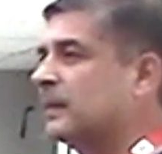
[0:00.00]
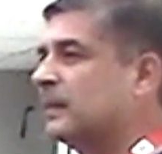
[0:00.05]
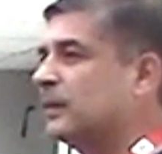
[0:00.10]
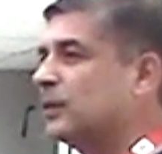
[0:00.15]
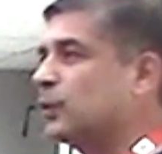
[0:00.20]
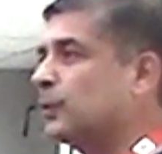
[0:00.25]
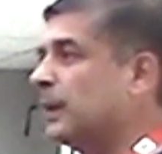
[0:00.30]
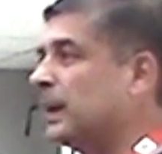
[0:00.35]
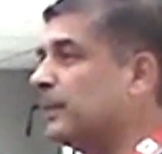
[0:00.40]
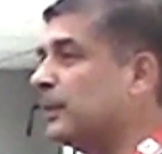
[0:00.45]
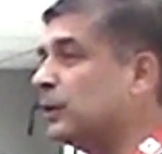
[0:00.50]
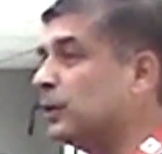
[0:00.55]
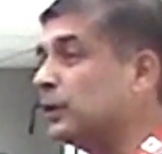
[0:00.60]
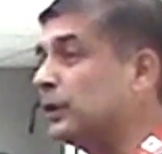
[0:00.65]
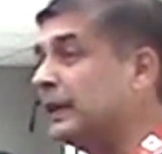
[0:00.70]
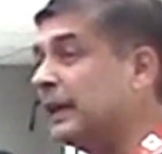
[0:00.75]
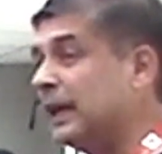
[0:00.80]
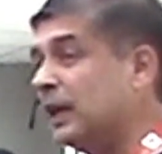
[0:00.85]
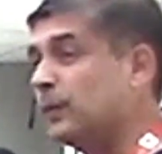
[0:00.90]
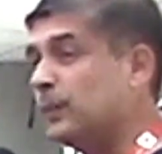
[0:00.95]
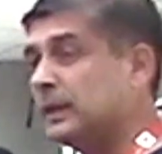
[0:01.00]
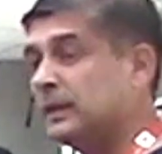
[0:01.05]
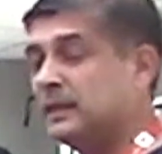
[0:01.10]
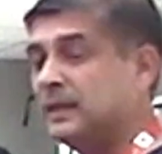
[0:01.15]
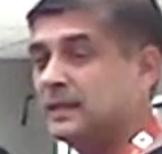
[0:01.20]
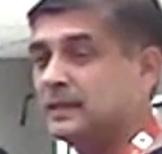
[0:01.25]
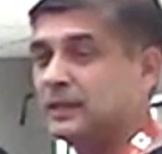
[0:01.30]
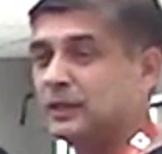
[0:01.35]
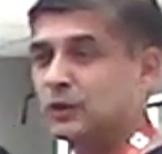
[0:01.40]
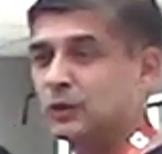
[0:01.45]
to be able to deal with
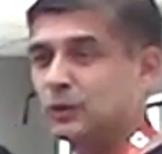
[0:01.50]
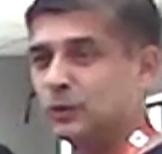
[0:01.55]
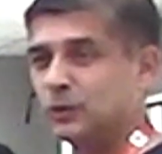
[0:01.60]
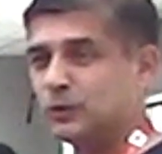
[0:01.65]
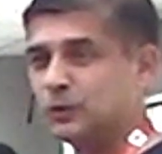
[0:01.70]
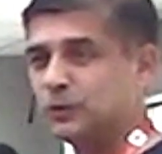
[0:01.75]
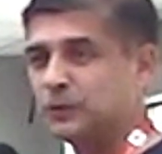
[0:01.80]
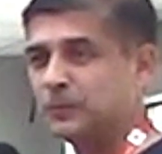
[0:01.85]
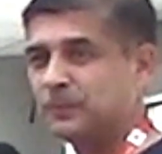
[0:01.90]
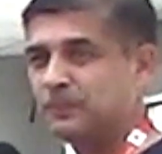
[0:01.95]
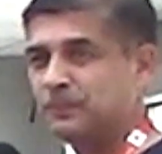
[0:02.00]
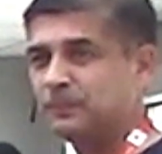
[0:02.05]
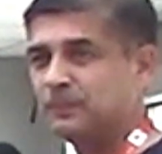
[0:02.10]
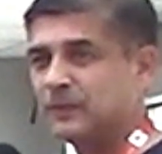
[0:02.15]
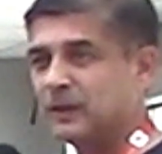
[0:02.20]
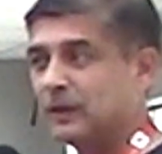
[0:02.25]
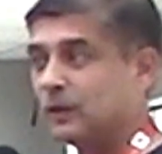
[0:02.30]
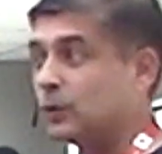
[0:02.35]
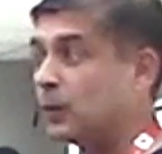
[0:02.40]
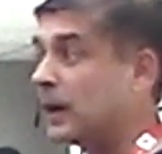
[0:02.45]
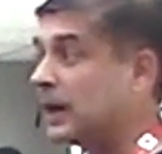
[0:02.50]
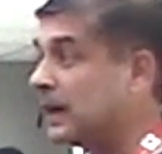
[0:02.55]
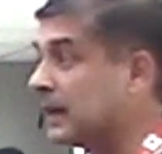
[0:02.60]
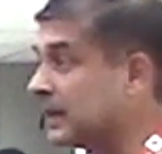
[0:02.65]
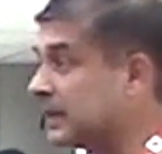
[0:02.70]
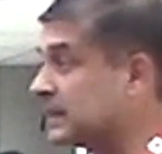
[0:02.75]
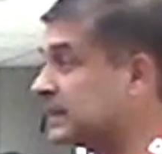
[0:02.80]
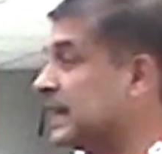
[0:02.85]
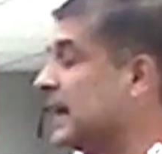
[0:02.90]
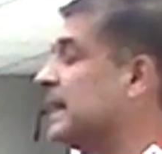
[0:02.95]
these issues, to
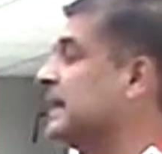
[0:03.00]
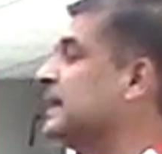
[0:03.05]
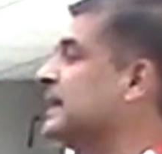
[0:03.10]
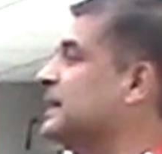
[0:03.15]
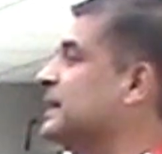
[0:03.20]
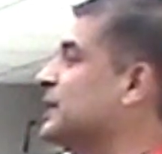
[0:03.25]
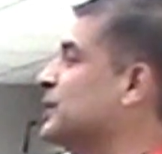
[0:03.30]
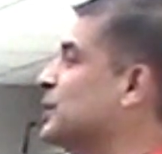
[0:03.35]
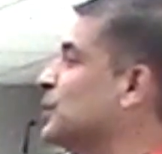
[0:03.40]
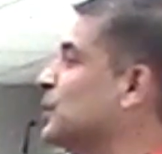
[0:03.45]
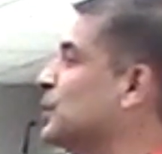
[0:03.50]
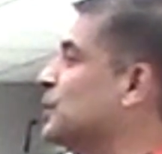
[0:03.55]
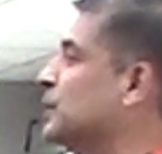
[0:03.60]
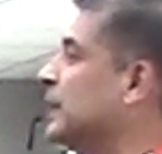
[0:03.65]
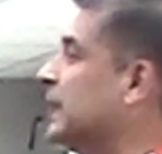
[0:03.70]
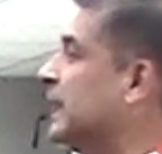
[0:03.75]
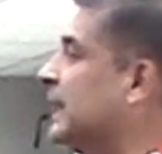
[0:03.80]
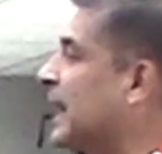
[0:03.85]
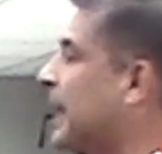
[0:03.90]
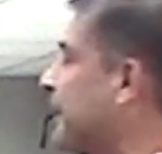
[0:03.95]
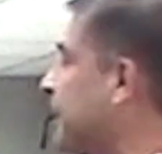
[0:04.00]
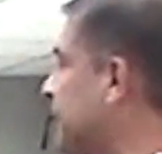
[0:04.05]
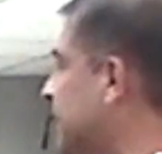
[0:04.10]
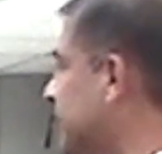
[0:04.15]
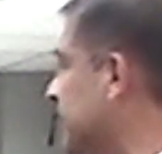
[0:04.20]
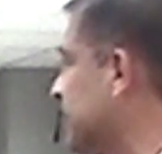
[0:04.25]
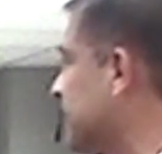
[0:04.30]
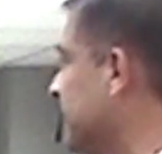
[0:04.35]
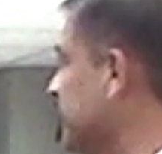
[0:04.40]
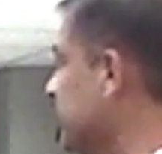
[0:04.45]
understand these issues in
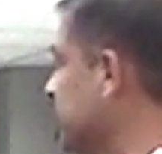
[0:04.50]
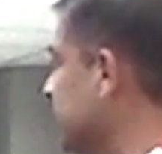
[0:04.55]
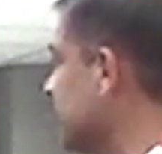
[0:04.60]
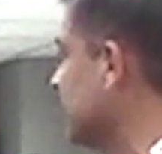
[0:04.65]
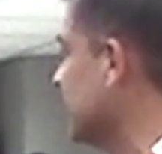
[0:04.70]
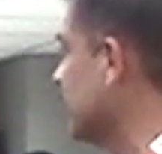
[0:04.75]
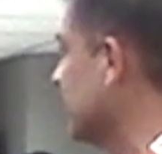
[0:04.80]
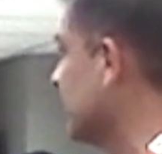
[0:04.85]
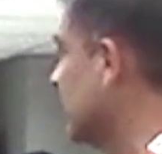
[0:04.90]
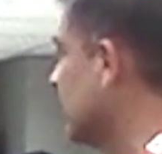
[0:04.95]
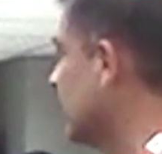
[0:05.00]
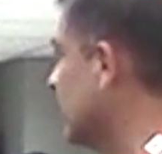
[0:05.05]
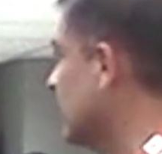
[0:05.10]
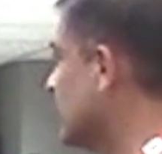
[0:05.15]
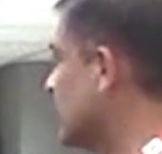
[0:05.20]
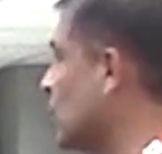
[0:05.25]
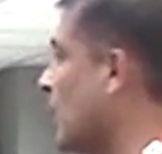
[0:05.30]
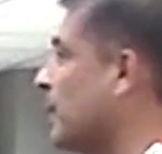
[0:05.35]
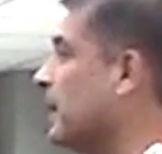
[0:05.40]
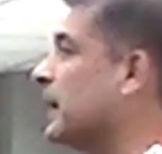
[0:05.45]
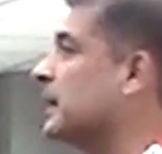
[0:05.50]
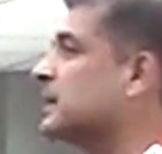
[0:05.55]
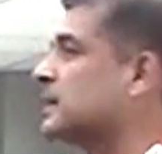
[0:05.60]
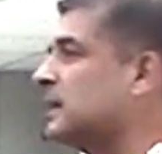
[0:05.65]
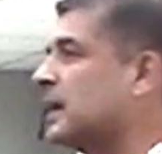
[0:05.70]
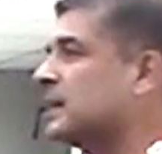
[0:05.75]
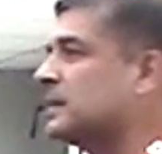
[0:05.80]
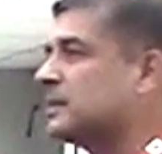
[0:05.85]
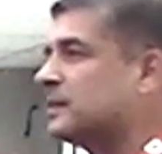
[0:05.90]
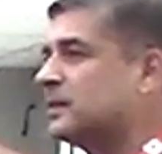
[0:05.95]
depth. So amongst
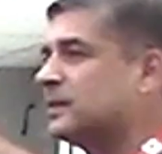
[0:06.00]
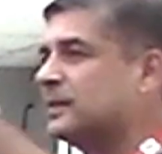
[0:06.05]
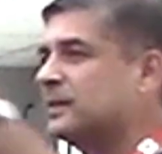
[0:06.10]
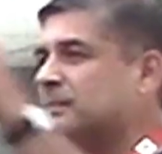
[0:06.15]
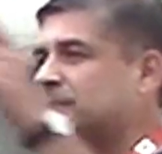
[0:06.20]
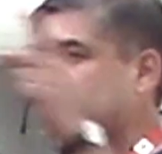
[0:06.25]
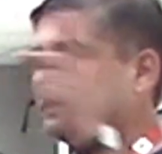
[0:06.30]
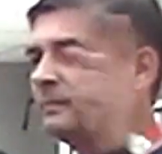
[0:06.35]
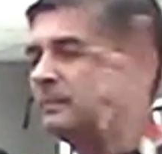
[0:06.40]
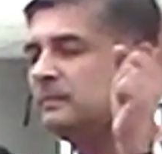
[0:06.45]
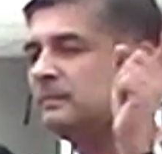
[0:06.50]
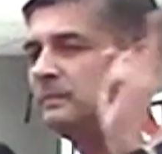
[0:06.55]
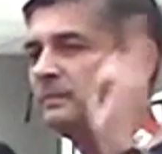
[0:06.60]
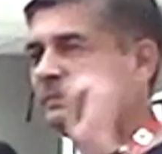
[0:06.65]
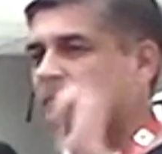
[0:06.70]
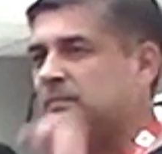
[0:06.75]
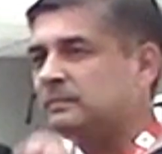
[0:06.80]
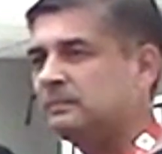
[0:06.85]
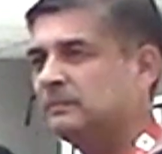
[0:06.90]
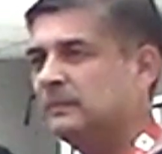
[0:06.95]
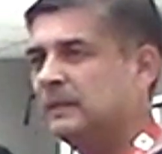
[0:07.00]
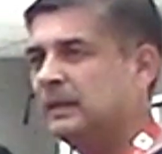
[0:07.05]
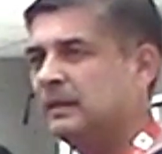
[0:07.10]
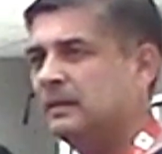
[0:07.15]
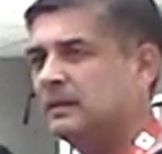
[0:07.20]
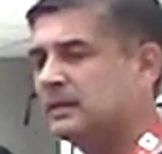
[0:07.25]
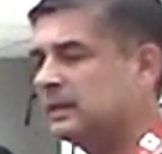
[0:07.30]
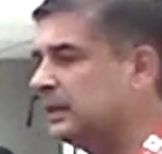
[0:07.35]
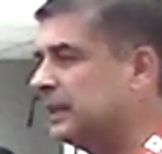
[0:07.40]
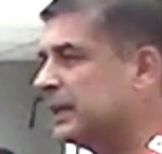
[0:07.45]
us,
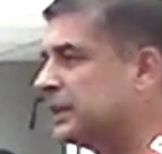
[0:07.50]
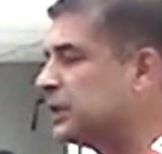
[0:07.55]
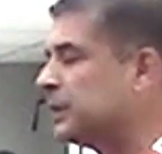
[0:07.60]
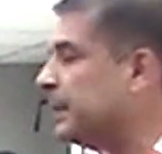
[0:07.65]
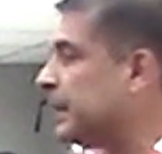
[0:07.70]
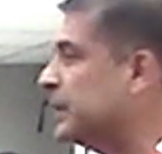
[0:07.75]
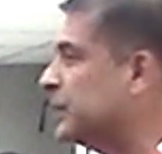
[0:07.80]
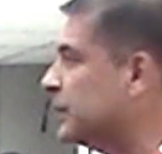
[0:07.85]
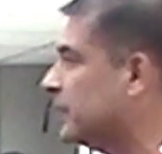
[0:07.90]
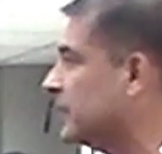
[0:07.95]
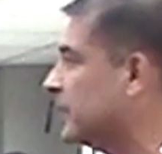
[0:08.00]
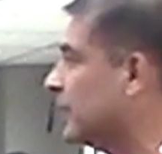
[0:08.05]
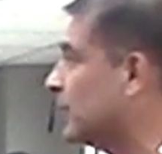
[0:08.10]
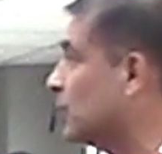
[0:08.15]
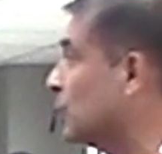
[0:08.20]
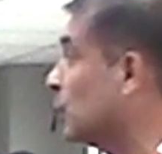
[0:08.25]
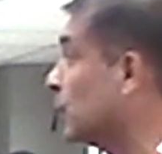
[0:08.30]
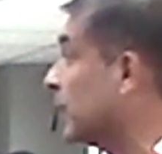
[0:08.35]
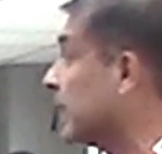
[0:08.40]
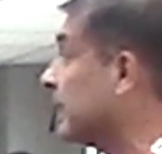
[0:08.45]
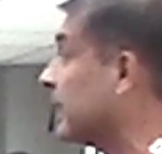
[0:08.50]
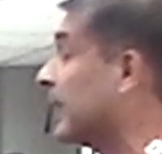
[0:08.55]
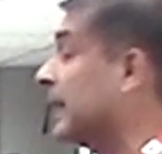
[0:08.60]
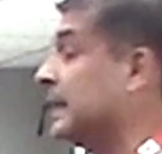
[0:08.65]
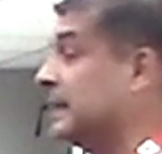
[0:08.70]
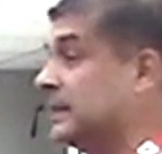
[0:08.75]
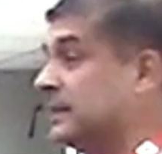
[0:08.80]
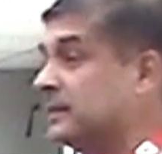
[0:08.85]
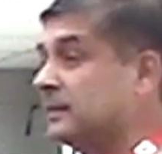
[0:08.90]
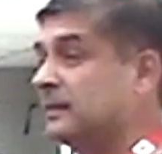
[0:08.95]
Siddeji mentioned that who can
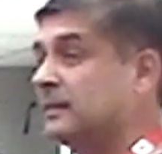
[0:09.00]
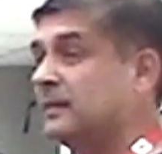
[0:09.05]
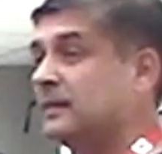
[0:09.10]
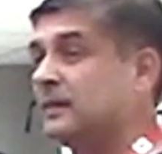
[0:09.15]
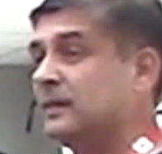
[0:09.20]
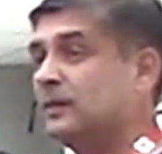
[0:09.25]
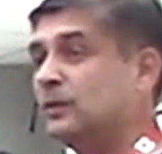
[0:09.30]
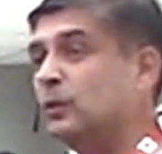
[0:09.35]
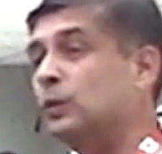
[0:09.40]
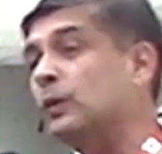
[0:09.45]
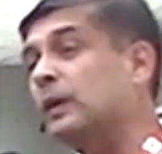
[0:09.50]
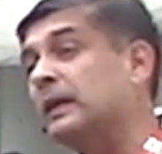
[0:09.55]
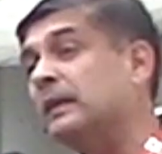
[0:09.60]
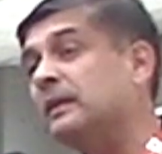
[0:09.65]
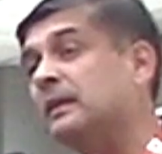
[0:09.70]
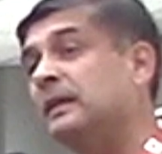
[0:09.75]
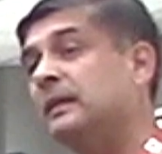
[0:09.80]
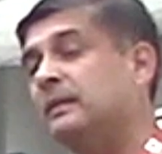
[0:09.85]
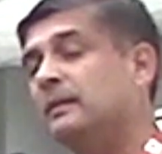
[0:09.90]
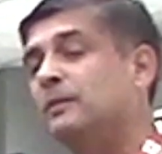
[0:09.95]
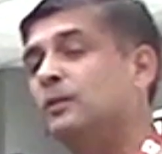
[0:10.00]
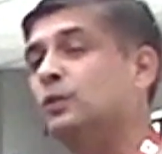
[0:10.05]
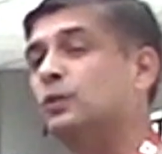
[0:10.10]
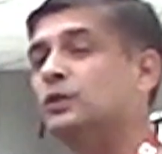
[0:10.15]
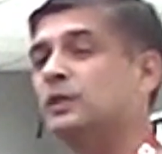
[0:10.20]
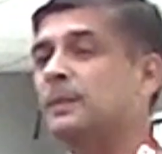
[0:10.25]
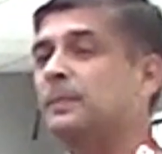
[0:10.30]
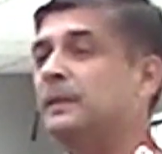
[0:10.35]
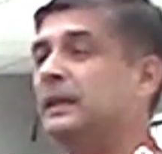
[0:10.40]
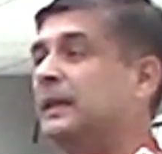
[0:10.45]
write, who can do
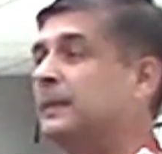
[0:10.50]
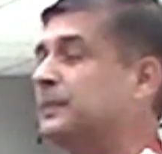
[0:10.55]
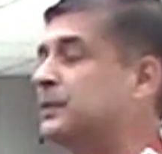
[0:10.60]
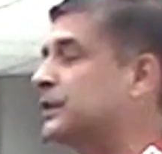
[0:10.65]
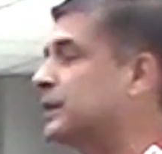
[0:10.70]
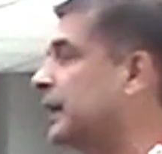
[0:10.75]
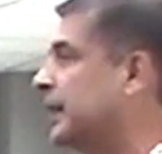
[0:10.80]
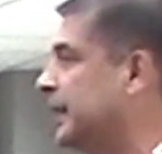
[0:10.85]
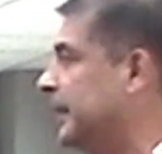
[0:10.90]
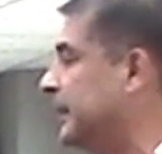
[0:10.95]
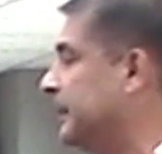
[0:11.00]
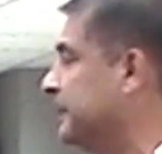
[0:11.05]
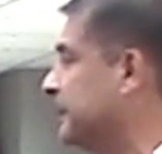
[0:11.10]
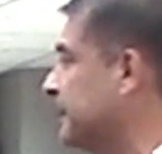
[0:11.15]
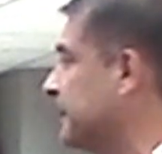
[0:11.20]
some deep study.